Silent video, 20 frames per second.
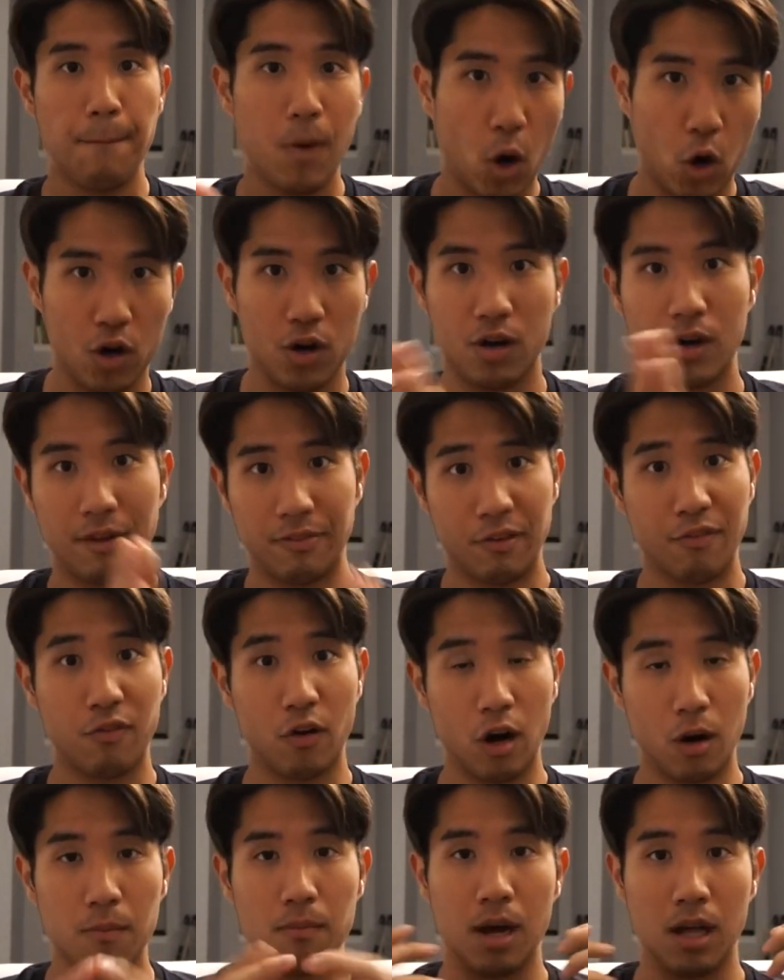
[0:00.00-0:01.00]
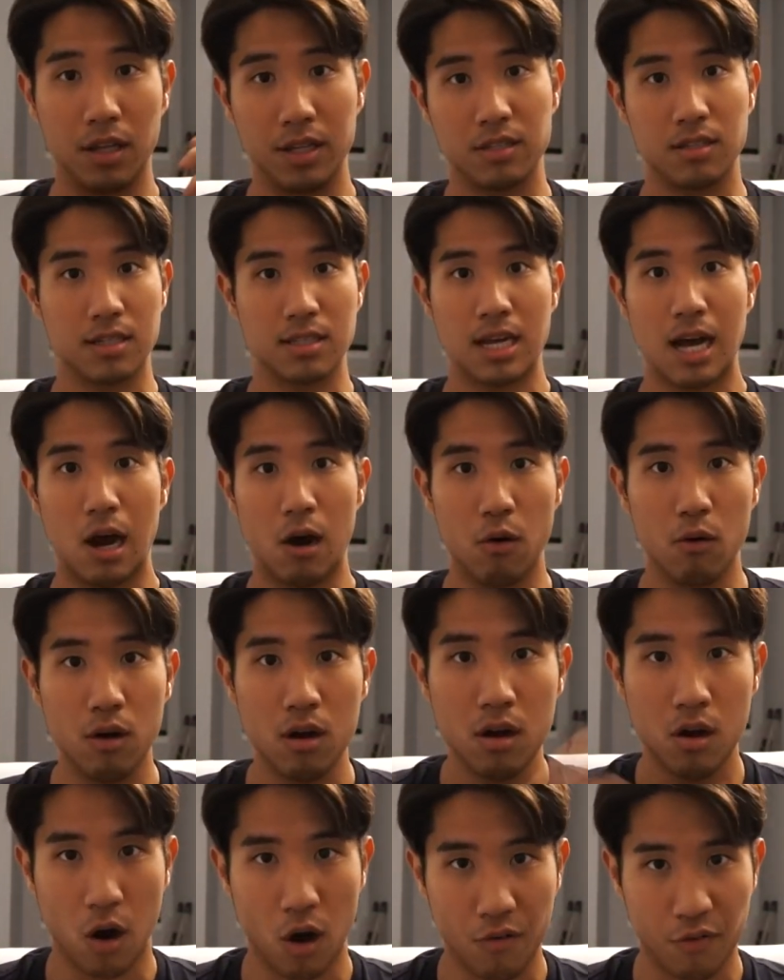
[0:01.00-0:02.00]
partner at the firm, at least that's
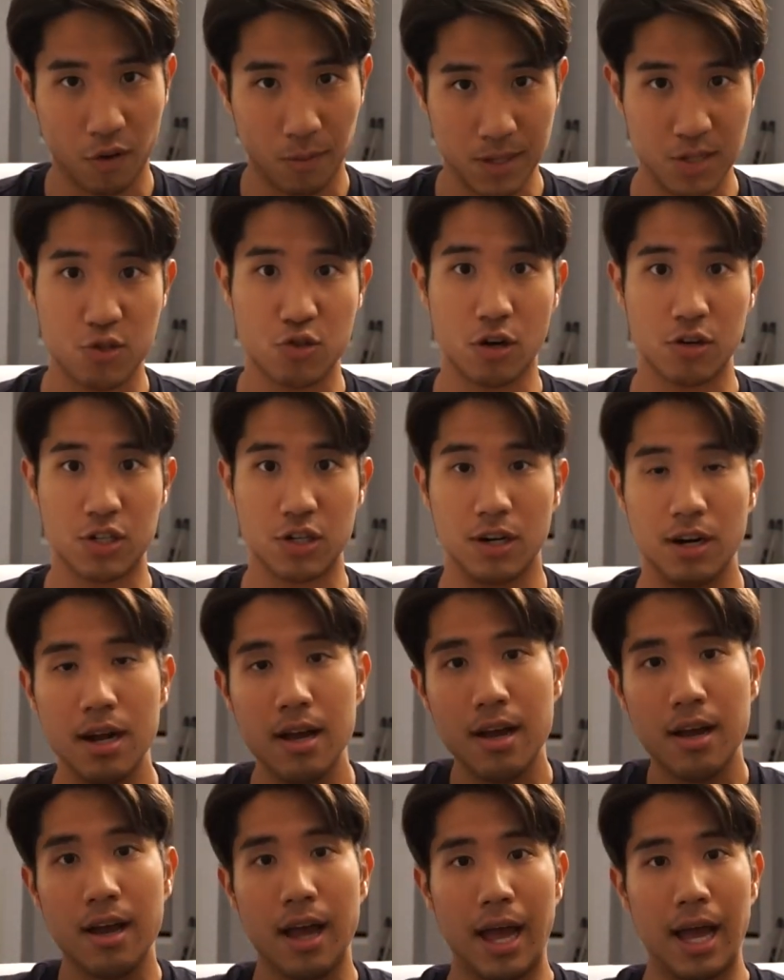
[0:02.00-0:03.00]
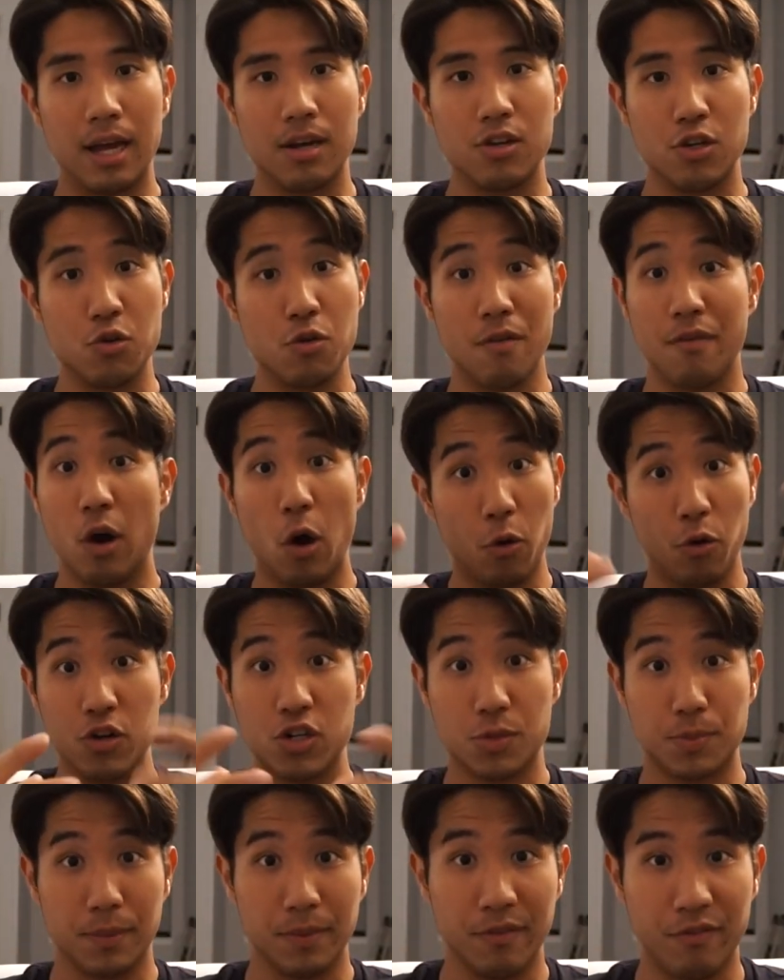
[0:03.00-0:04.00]
how our firm is structured, and you have
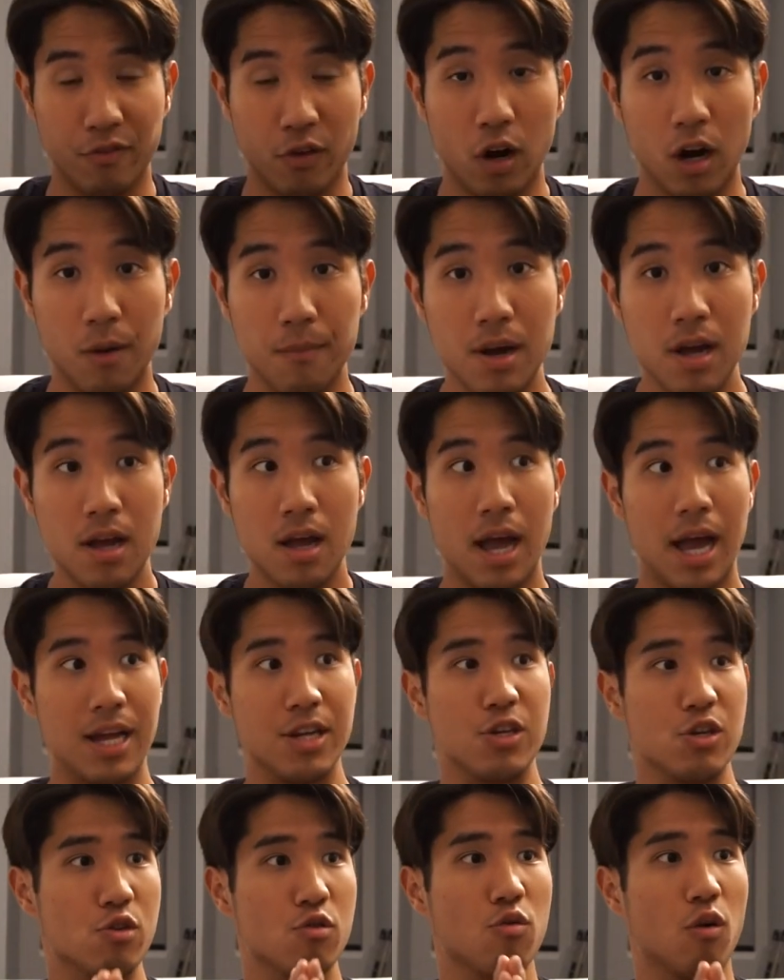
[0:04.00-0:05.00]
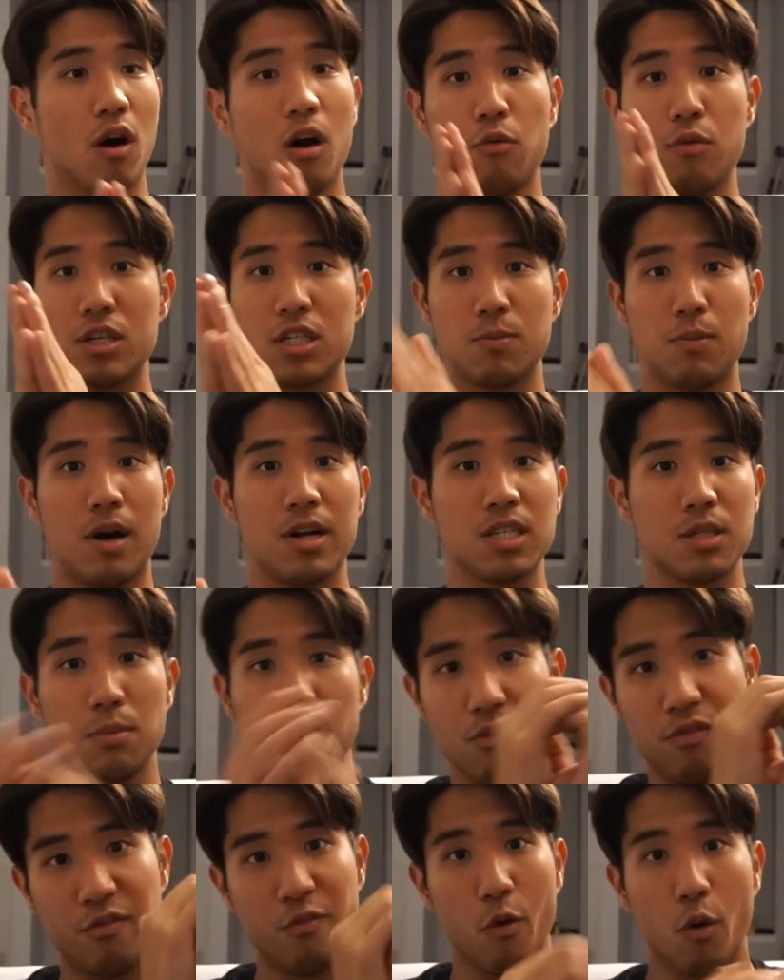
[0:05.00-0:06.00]
ownership of the firm, and you are
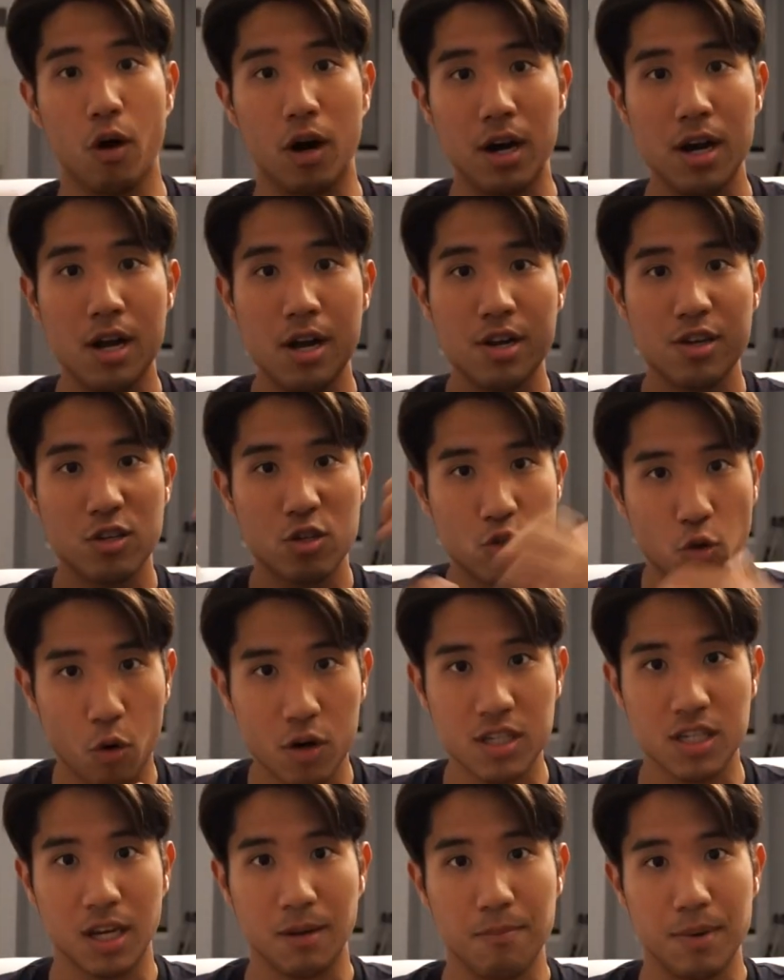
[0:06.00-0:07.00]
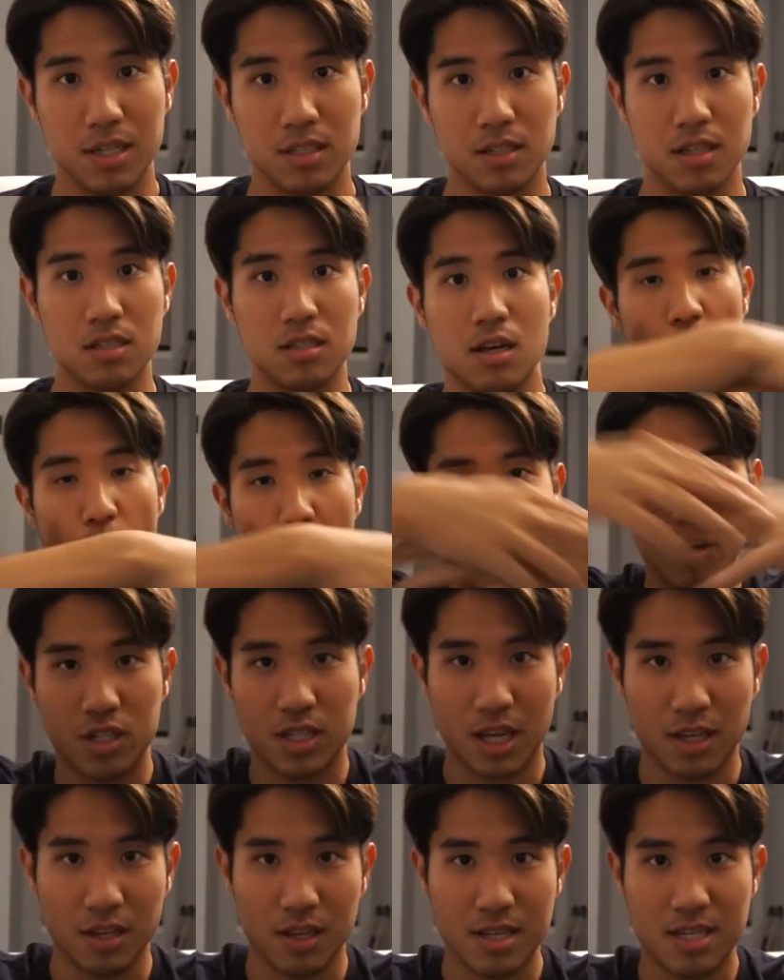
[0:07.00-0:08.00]
responsible for sourcing business,
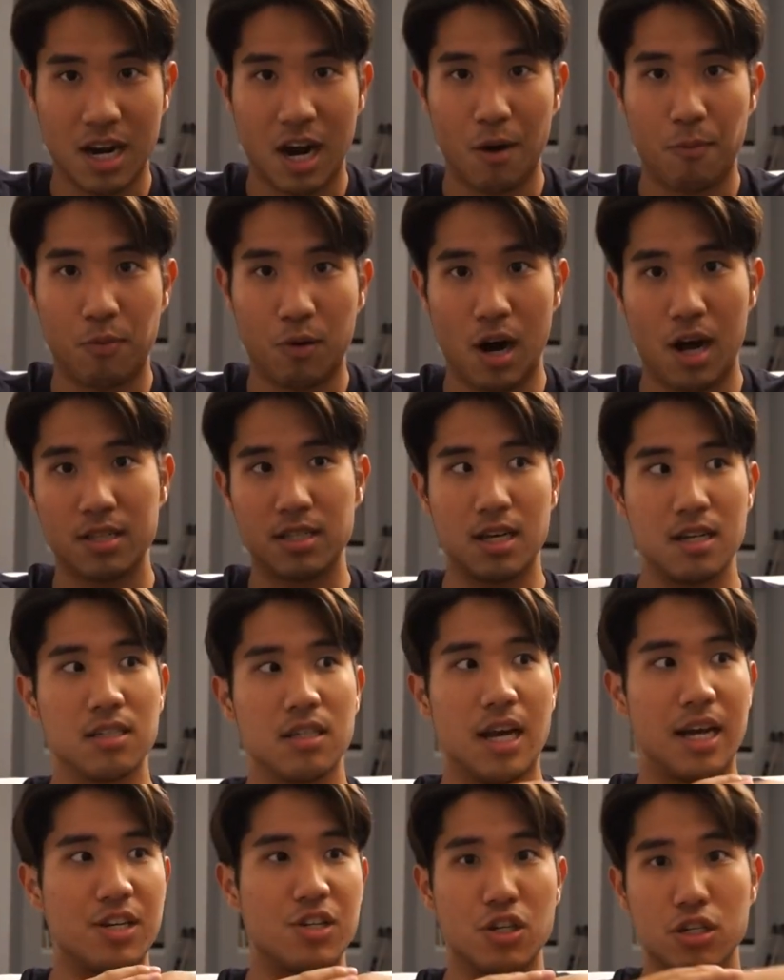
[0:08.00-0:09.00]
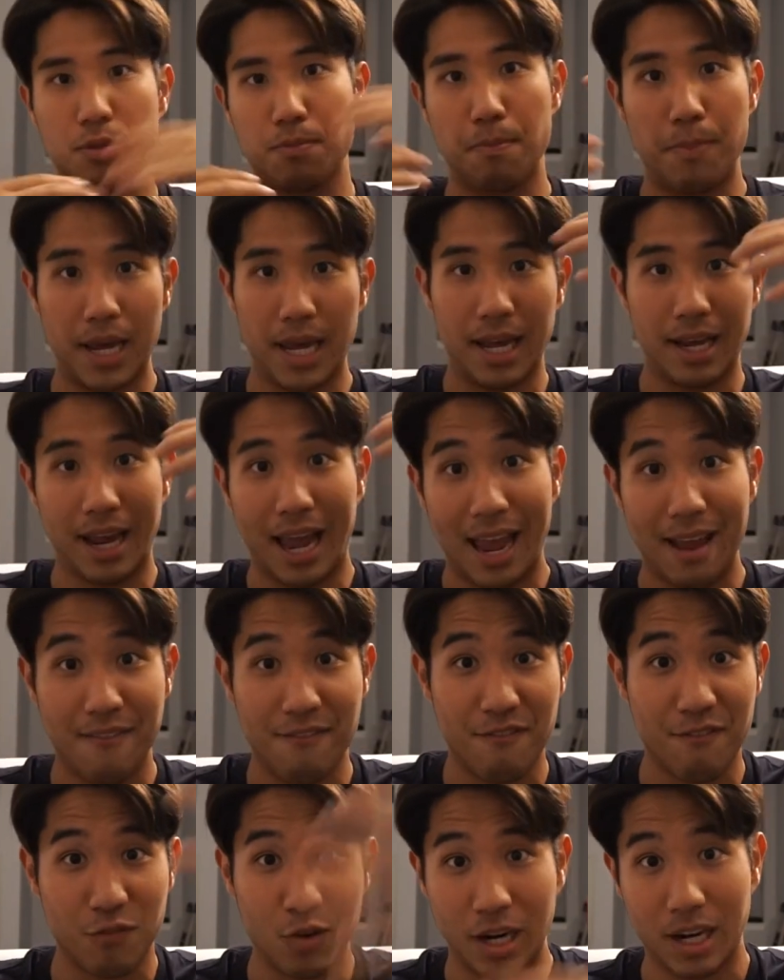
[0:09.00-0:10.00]
overseeing the entire process, and just being a
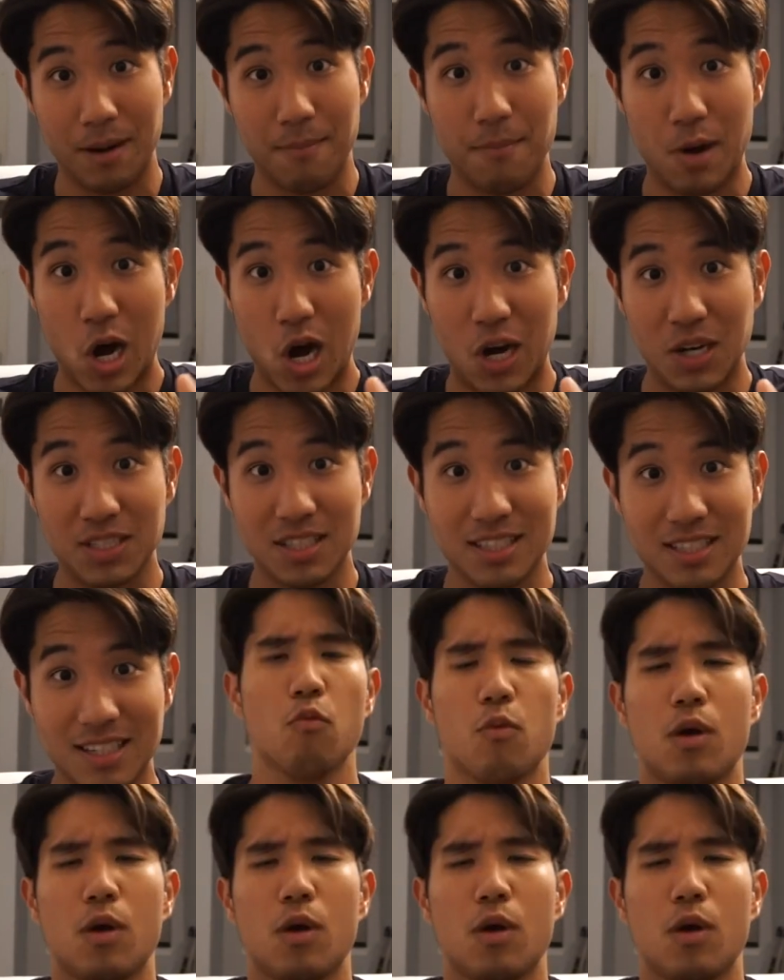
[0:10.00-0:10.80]
freaking boss.